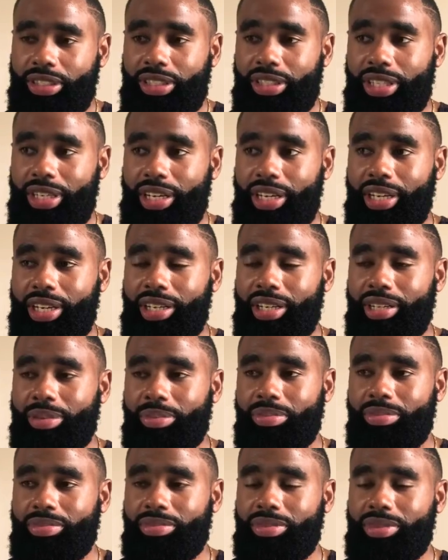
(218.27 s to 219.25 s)

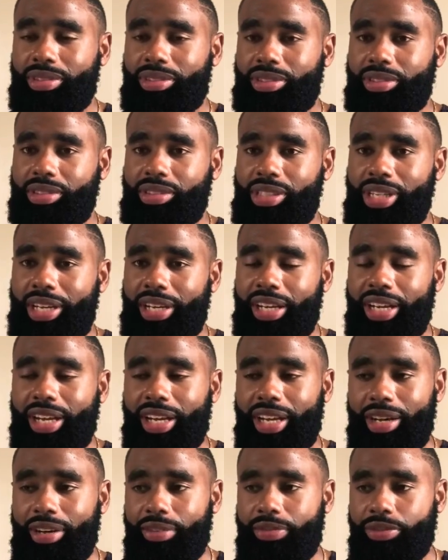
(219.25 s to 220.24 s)
and they
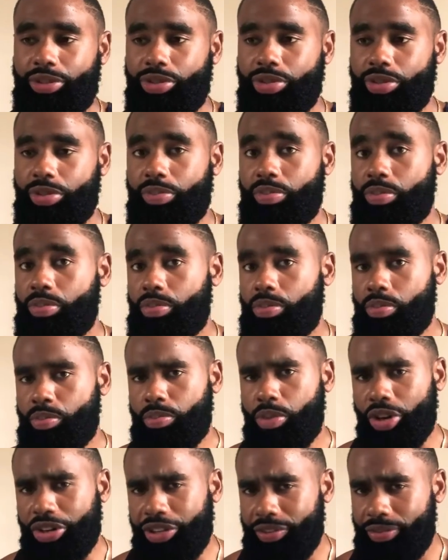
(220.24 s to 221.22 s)
have
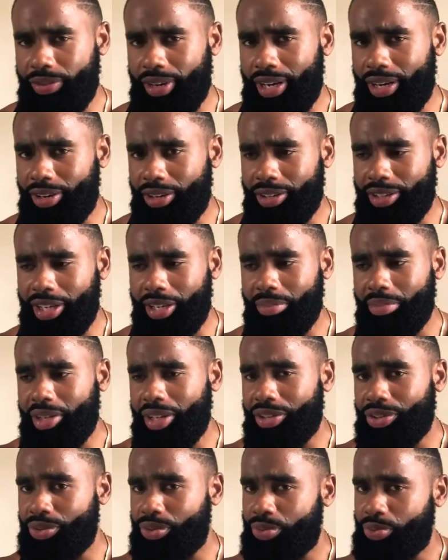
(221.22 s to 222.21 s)
body fat on them,
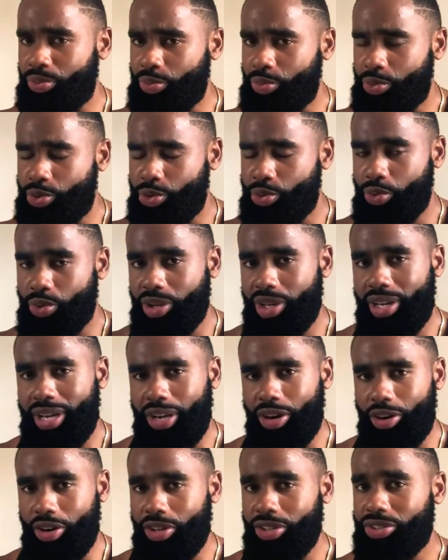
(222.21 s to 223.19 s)
then you
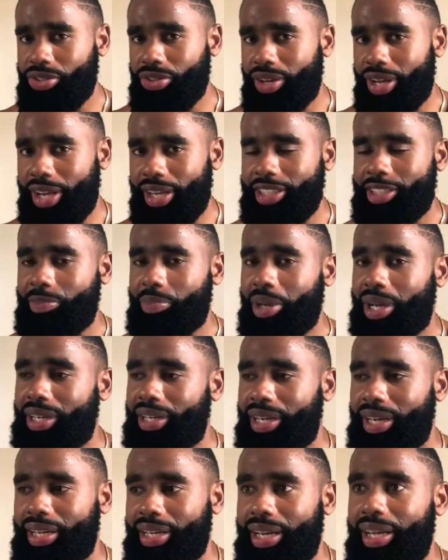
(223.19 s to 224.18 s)
would also expect
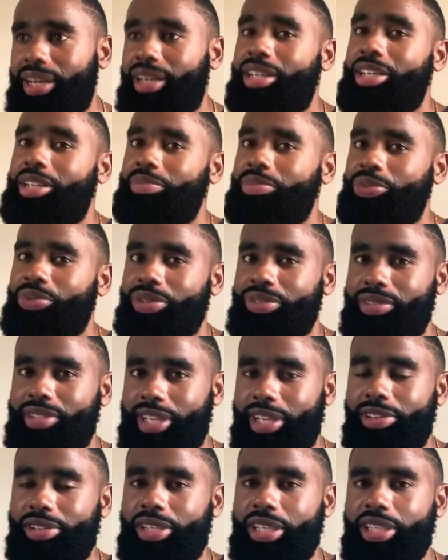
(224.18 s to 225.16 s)
that comes with
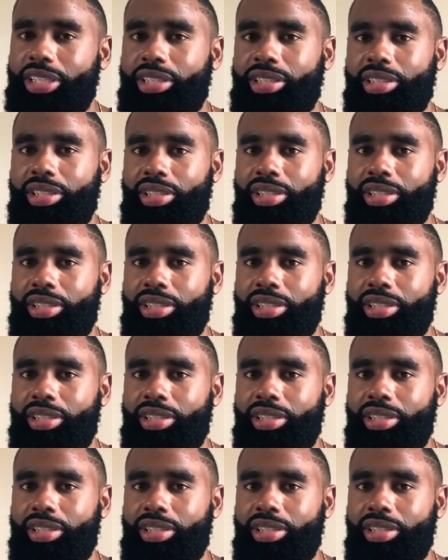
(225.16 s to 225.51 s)
cellulite.